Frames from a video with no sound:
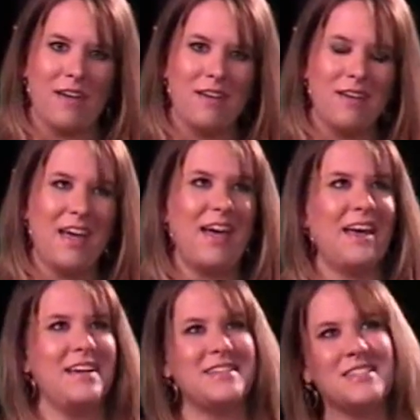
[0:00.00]
oh,
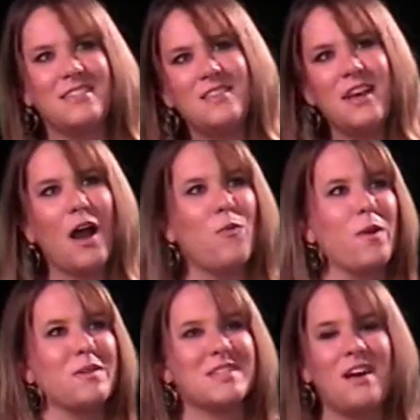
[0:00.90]
and oh, you know there
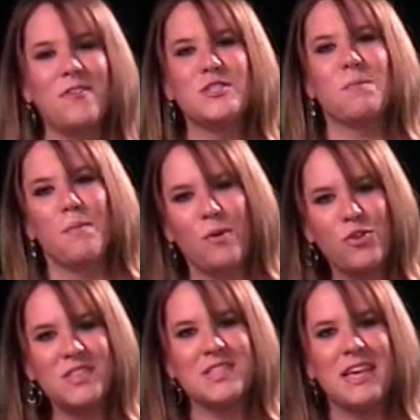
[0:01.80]
was a, there's a
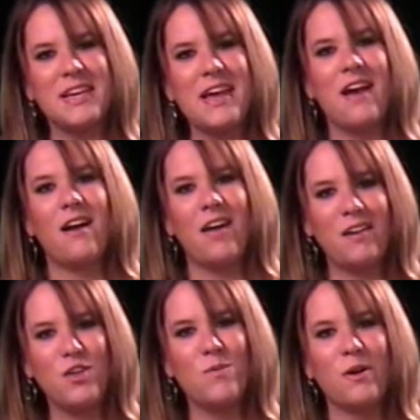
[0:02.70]
promotions lady at, at
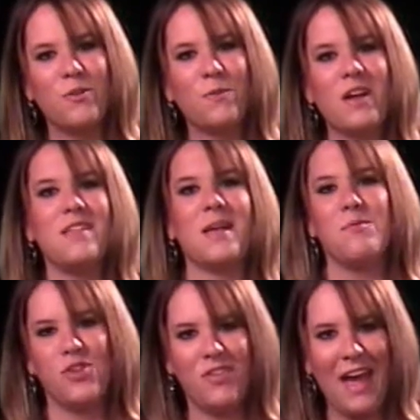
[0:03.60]
Q103 named
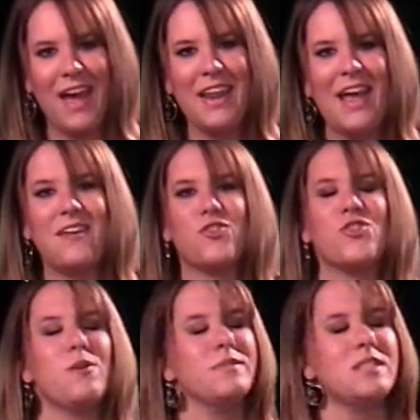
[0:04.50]
Jeanette, and
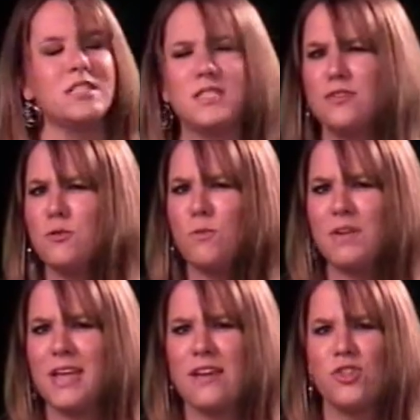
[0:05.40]
she was listening to it
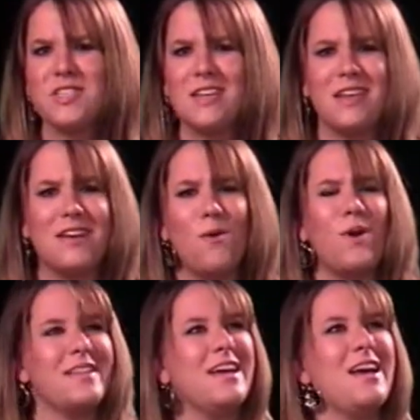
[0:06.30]
one day, and she said, you know
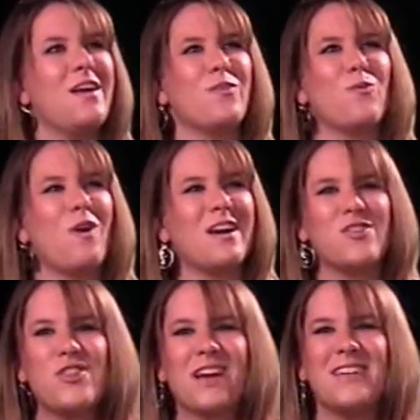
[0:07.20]
what, the rock
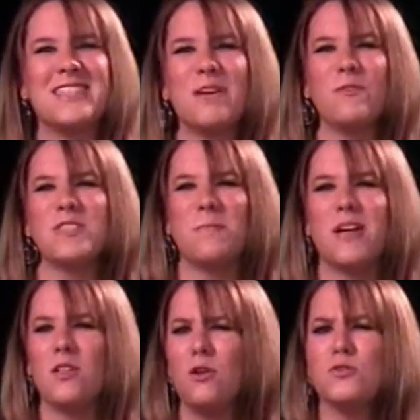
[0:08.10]
chick, let's give her something
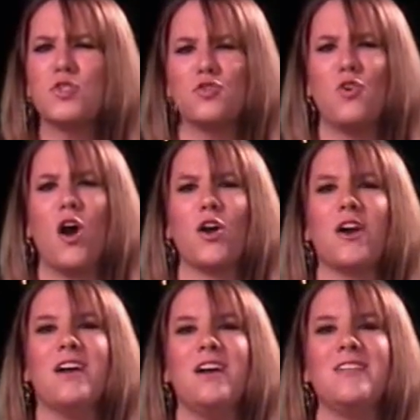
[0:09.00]
a little
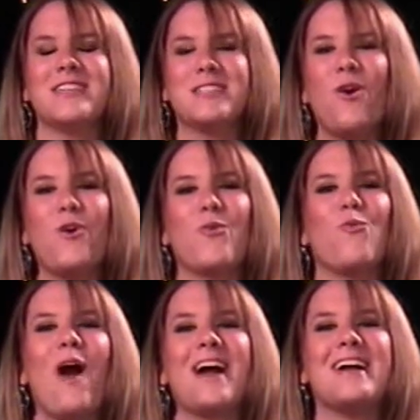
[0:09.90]
stronger. Let's call her the
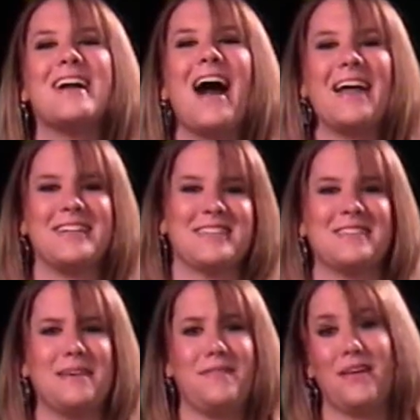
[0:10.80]
rock
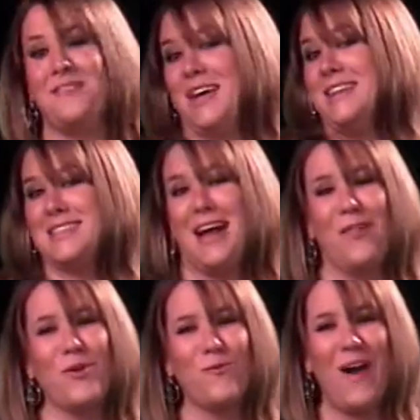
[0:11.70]
goddess, and that's how
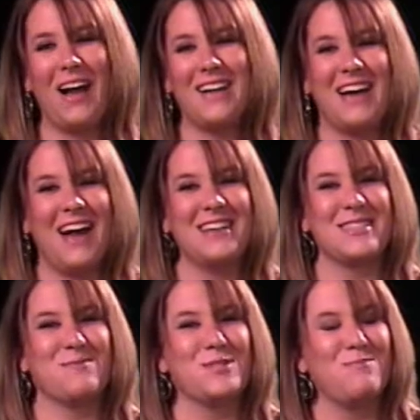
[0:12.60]
the rock goddess
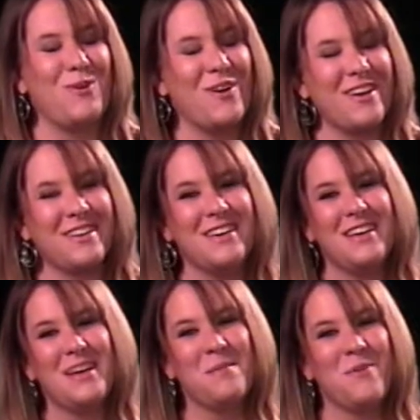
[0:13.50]
was born,
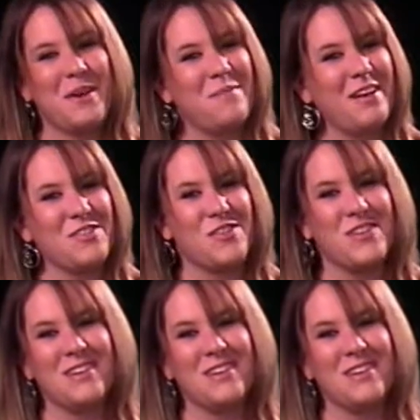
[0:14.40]
mm. pretty much.